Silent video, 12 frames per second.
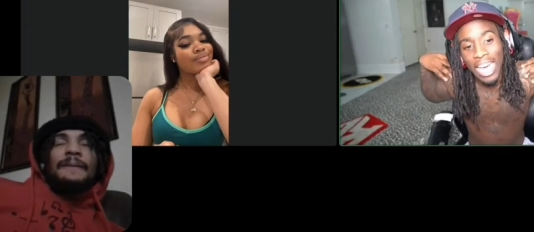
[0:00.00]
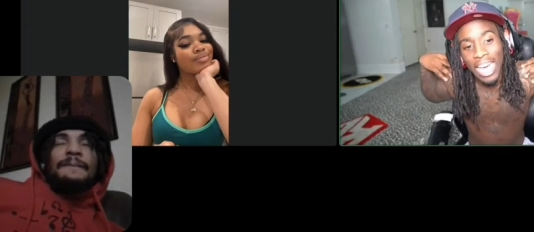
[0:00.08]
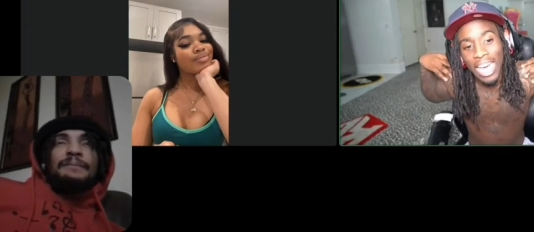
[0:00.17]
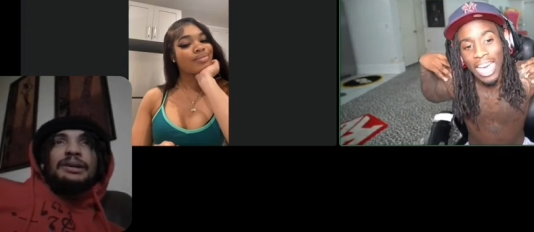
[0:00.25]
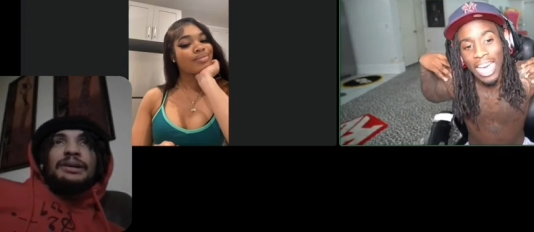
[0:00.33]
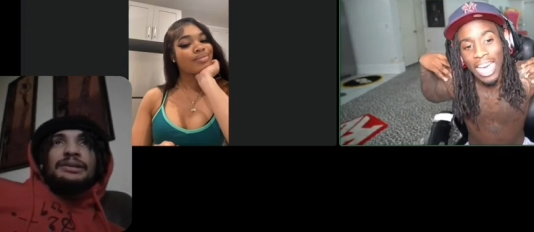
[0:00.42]

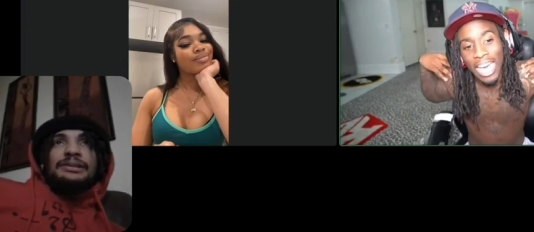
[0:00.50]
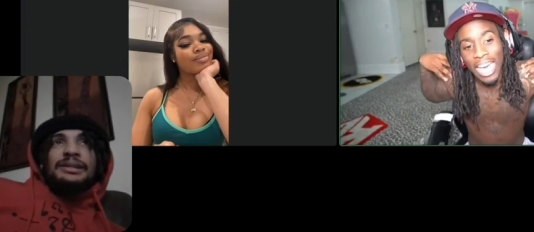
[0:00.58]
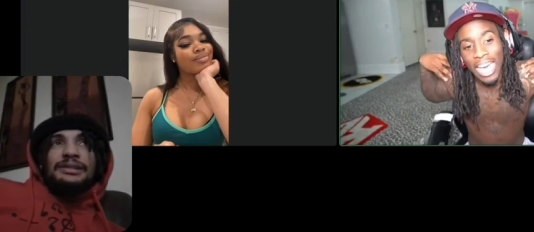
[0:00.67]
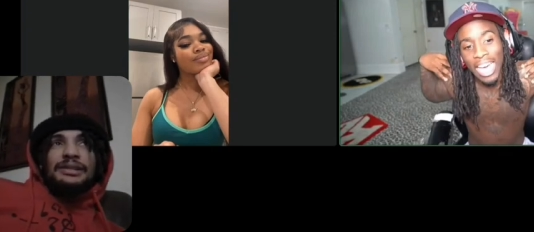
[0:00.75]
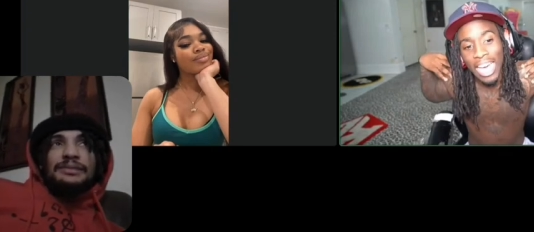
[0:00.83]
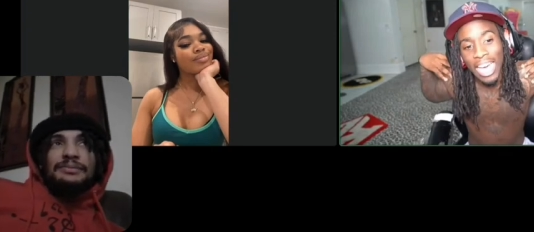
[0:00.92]
Speaker 1: because he
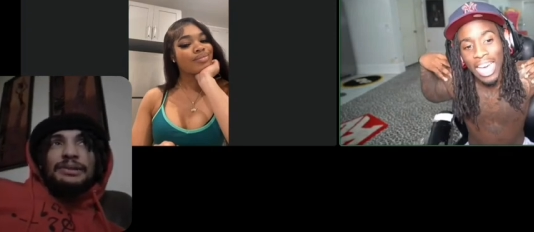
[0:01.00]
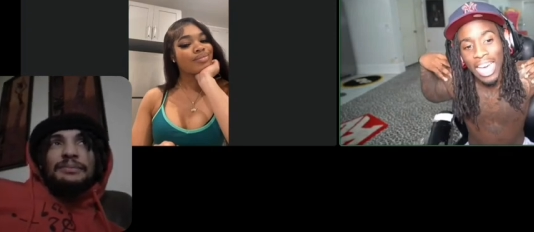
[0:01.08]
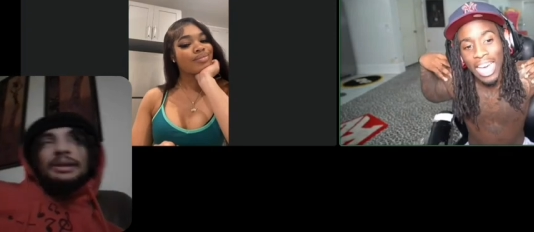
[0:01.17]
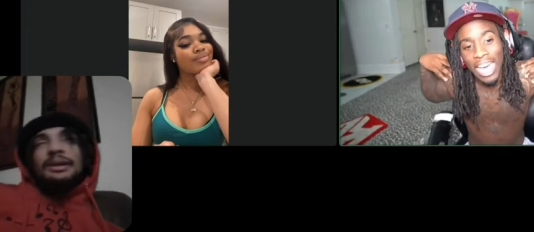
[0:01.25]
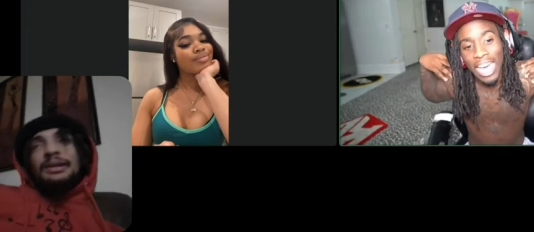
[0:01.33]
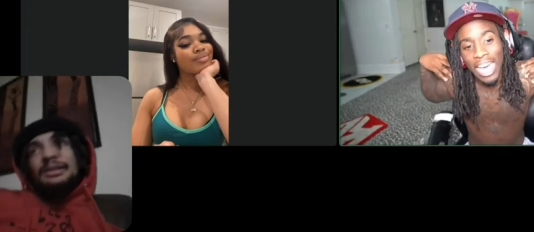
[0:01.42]
just be
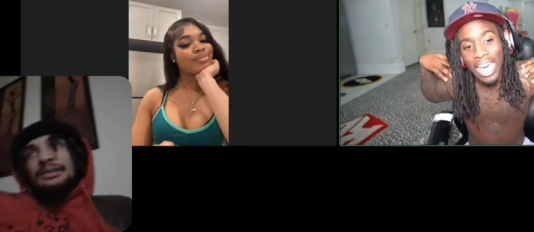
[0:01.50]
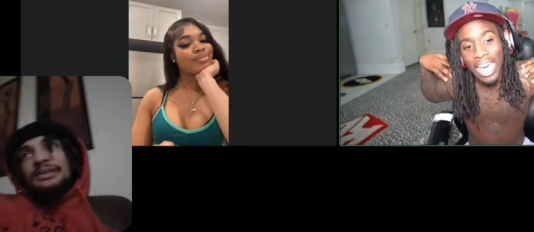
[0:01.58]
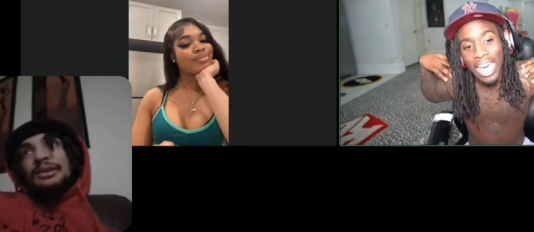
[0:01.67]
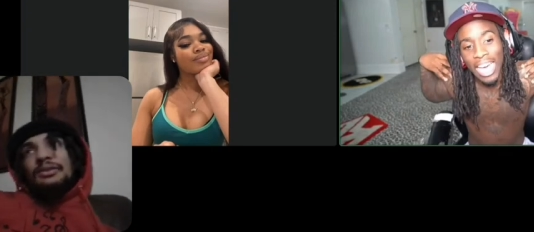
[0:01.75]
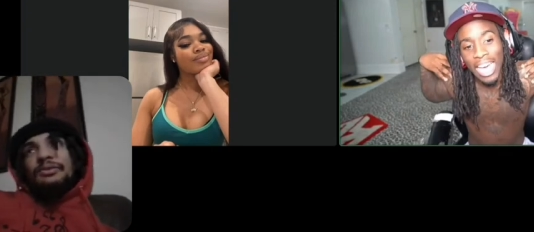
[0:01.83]
being himself.